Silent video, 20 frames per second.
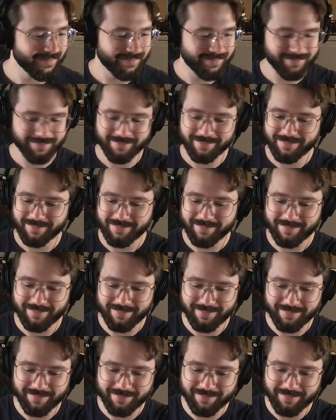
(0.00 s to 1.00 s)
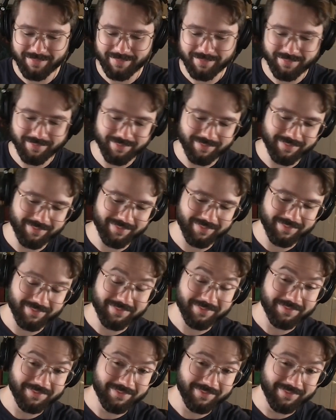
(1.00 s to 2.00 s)

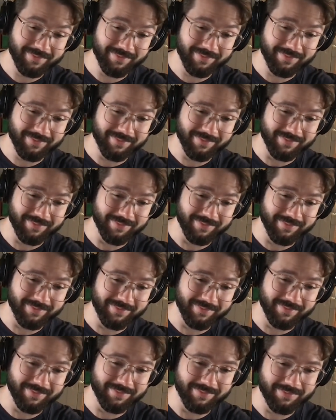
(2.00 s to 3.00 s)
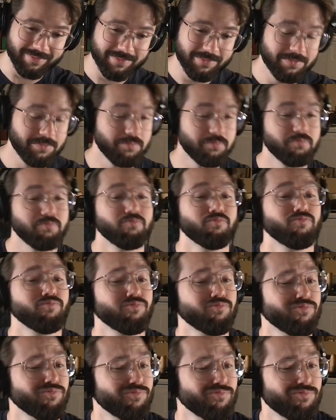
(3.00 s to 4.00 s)

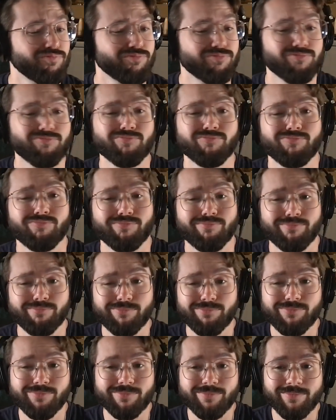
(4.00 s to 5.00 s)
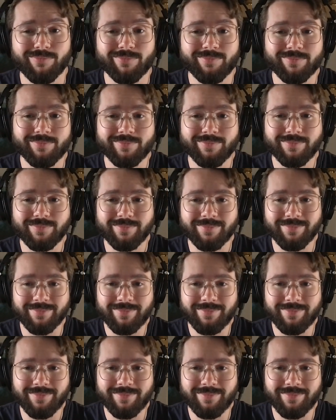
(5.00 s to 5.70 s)
(not speaking)